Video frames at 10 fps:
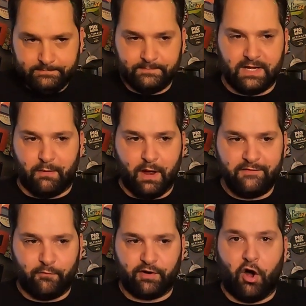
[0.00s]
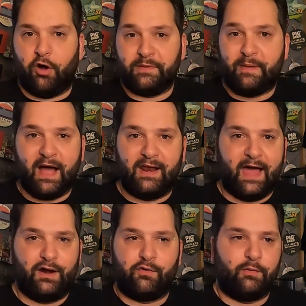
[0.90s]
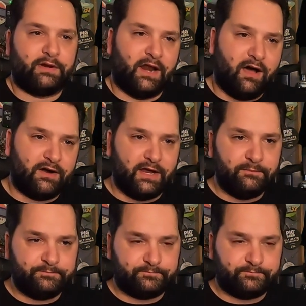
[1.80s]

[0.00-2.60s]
You know, I either want a hoppy pale ale or I want a lager,